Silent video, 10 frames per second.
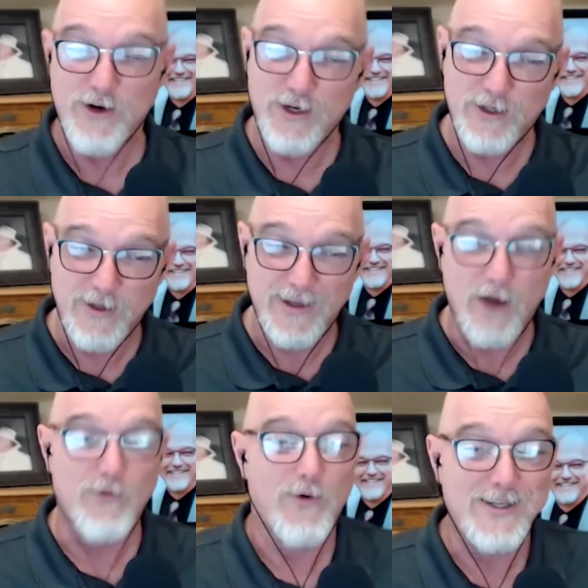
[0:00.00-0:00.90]
You're going to
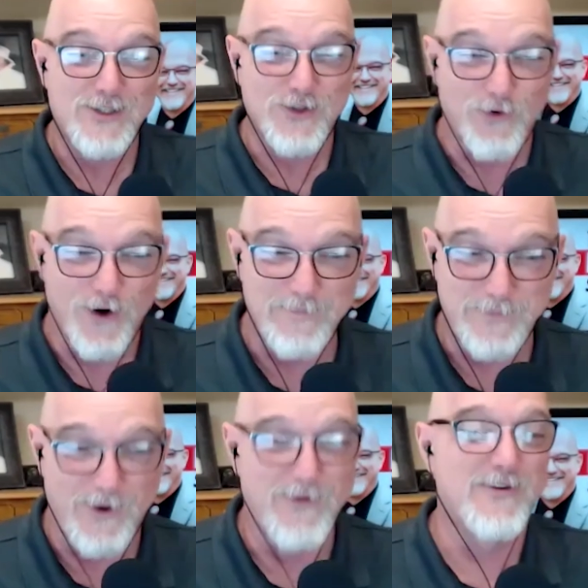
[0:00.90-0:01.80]
arrest
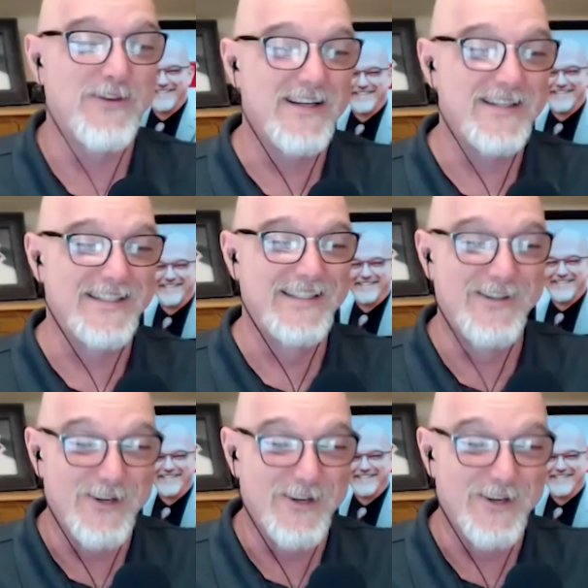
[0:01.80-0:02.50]
Trump over this.